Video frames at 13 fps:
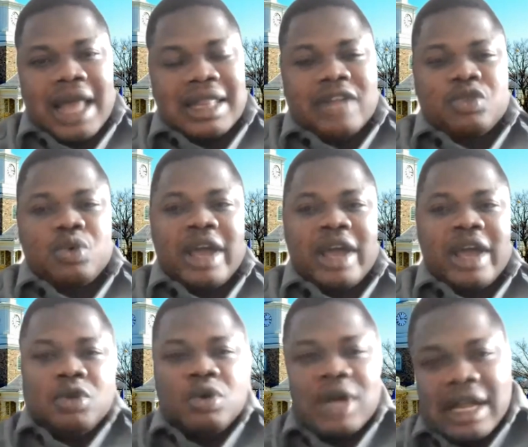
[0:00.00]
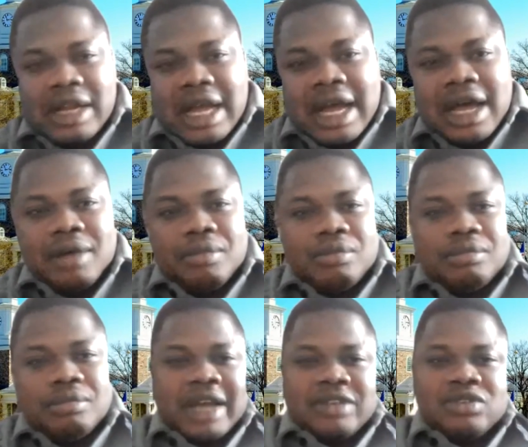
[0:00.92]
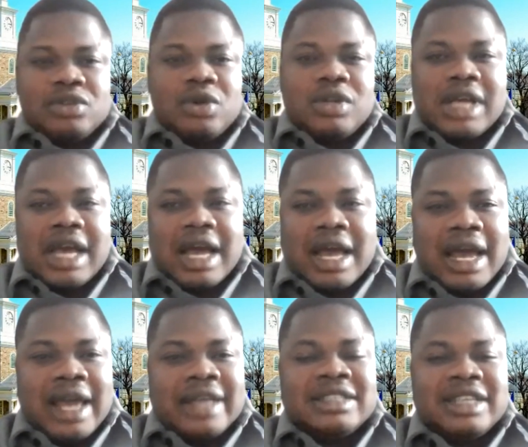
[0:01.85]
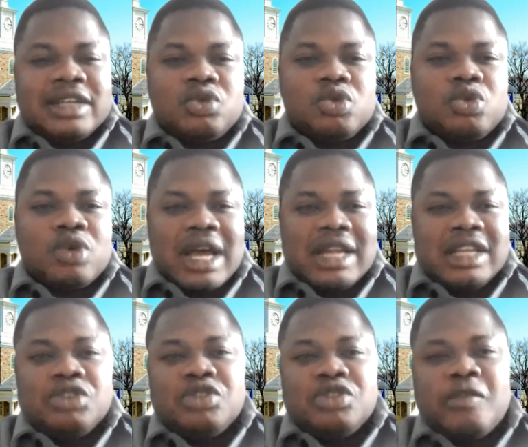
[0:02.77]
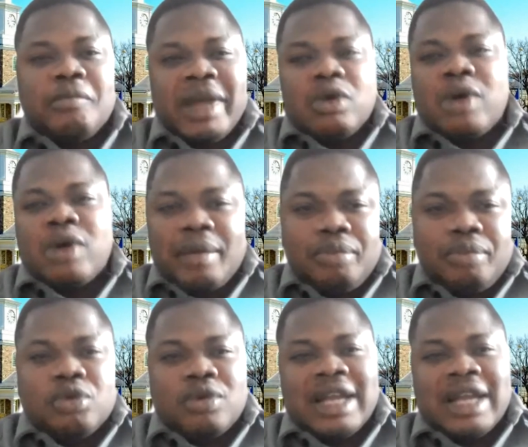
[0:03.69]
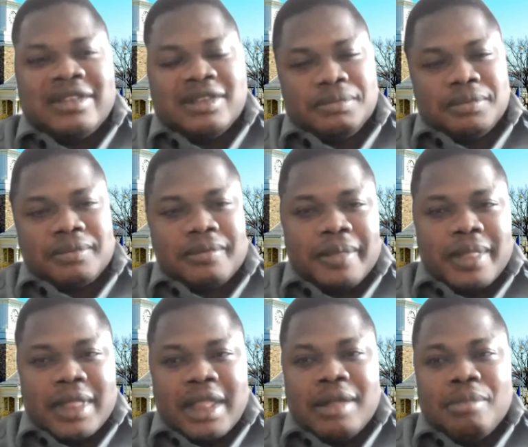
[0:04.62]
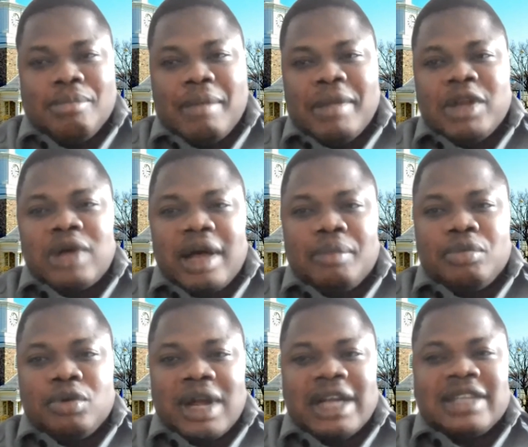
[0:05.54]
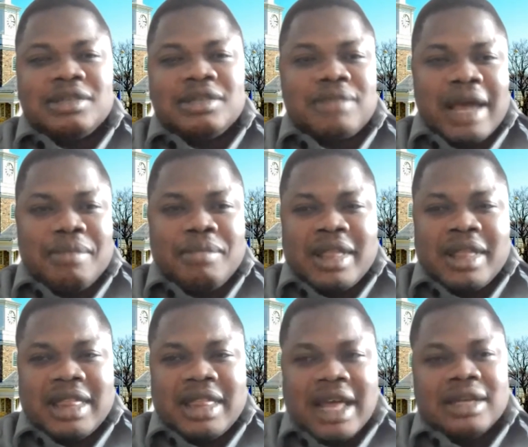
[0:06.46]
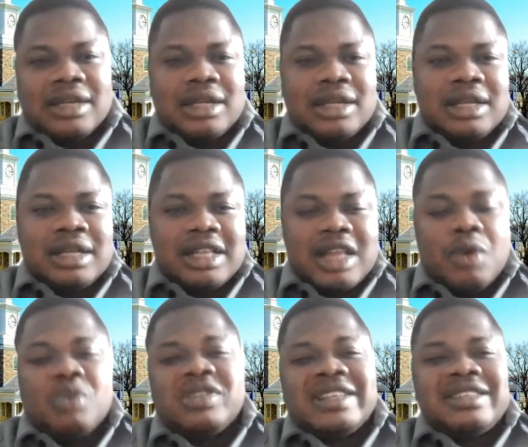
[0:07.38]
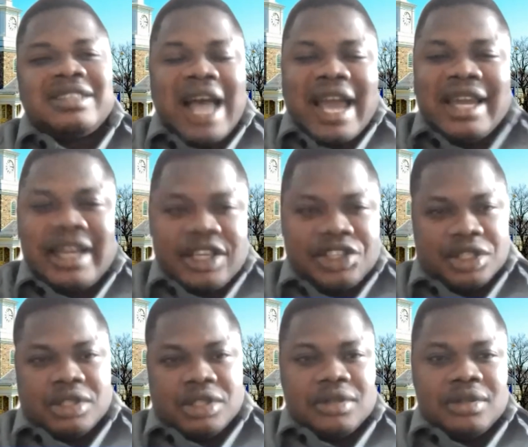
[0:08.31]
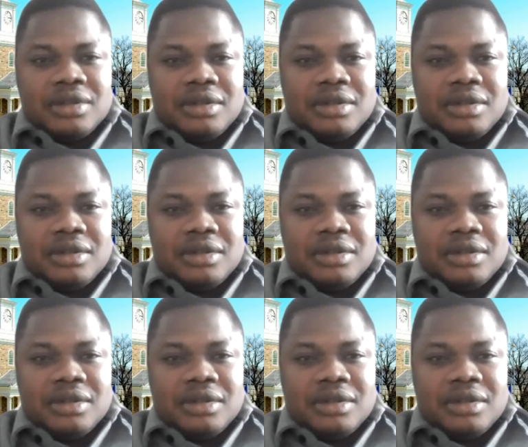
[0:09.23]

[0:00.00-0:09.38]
And that's why if you look at my study, I intend to look at the issue of medical pluralism. By medical pluralism, I mean that there was a synergy